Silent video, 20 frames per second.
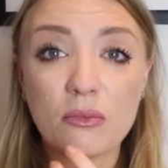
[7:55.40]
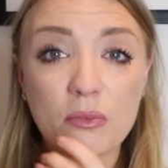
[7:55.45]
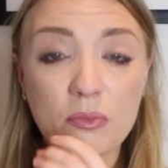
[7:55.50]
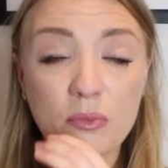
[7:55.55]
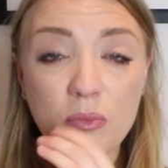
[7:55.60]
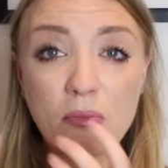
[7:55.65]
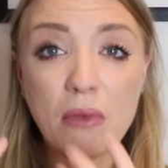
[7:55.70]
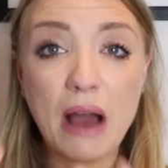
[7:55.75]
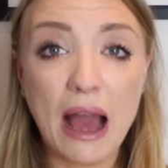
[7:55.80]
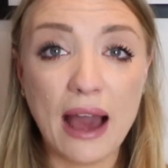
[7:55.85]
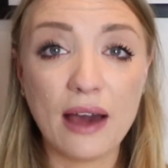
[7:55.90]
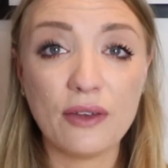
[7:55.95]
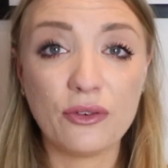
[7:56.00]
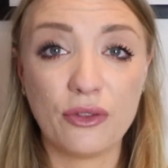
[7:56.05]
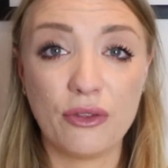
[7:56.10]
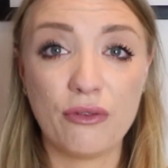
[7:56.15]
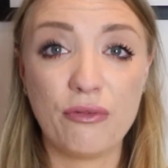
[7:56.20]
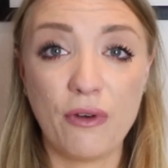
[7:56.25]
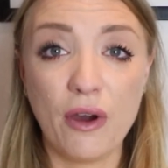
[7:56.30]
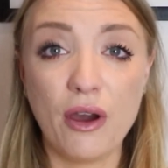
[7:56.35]
man
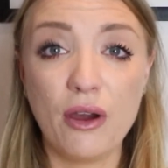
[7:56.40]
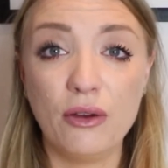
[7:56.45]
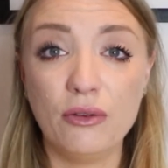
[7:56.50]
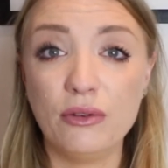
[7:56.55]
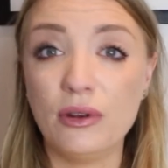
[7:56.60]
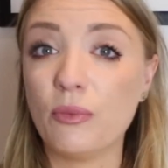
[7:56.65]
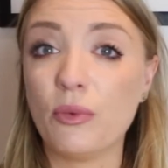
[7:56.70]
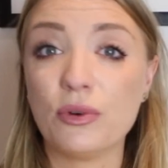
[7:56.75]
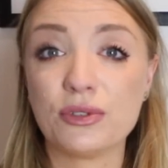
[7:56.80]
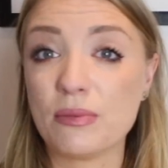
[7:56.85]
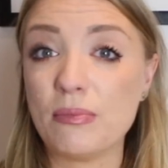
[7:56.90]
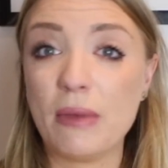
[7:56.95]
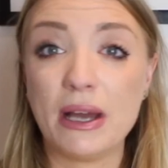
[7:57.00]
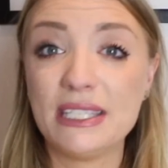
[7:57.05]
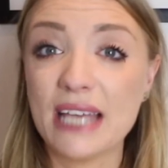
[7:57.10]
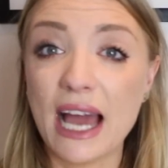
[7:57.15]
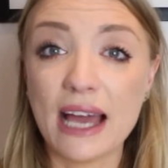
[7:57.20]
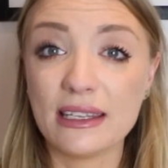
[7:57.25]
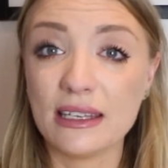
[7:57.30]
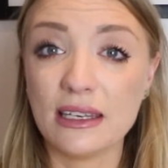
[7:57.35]
on the phone. It wasn't my
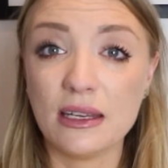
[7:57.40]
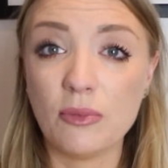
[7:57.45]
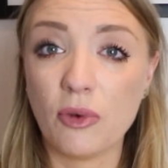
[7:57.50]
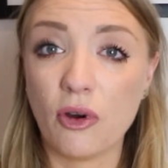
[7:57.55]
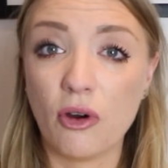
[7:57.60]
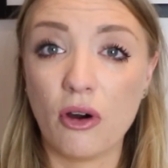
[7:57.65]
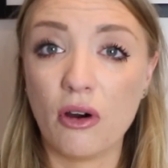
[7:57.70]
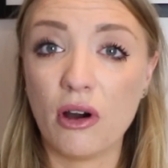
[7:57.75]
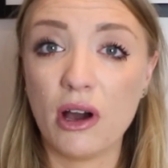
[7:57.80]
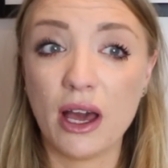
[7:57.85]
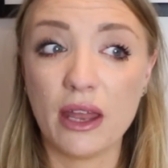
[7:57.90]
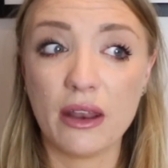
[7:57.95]
dad anymore,